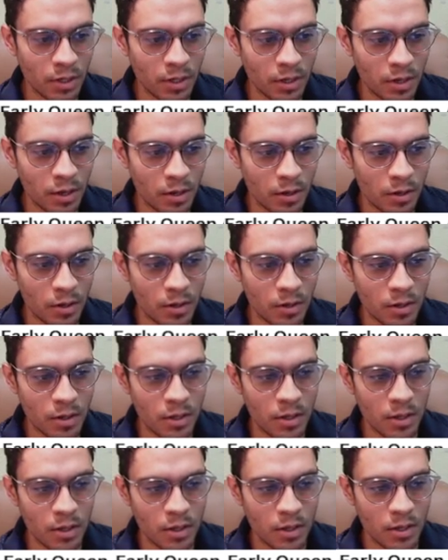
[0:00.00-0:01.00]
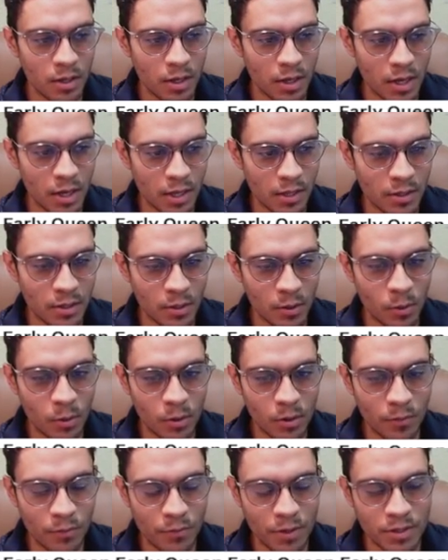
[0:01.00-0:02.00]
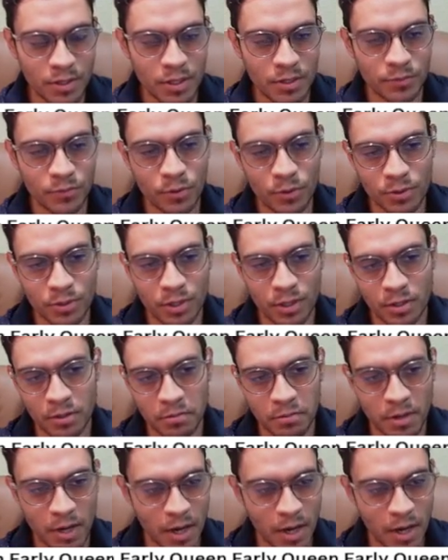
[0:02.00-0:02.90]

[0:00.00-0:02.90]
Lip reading: here, and all of this is forcing.